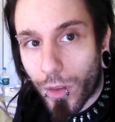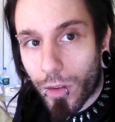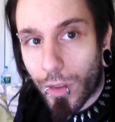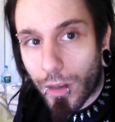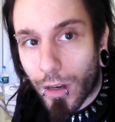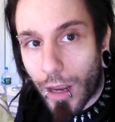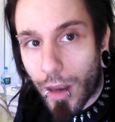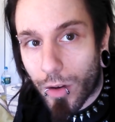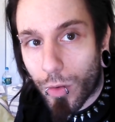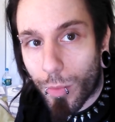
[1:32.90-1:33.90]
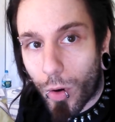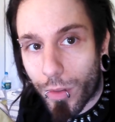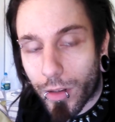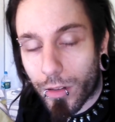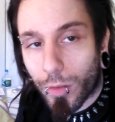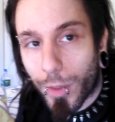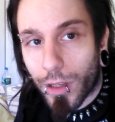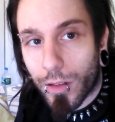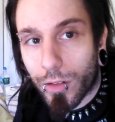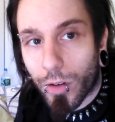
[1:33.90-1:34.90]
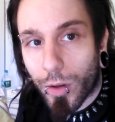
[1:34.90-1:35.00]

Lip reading: they did add a new mode that's a little bit easier.